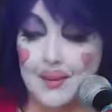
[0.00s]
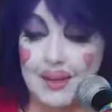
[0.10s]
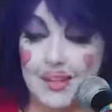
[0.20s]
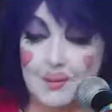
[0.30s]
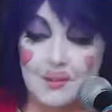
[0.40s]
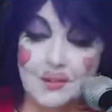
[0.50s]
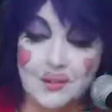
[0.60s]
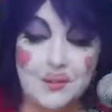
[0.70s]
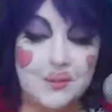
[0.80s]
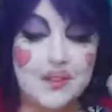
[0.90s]
My husband
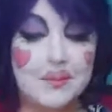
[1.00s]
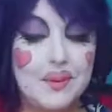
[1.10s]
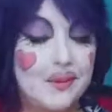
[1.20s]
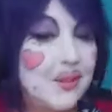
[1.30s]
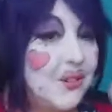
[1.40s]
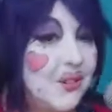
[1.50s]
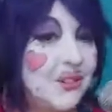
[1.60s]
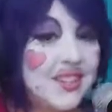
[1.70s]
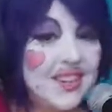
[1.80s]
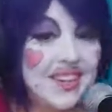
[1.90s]
Richard was wearing a Mountain Dew
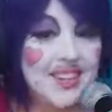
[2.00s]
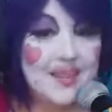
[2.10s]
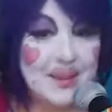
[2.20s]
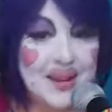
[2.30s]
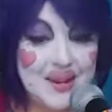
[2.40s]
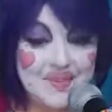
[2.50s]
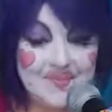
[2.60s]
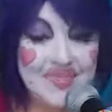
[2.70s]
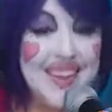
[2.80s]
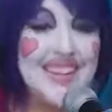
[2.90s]
shirt the night that I met him,
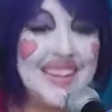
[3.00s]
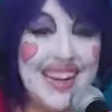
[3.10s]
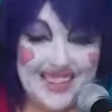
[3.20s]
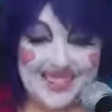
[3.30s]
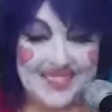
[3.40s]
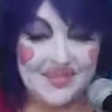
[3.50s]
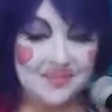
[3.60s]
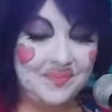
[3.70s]
actually.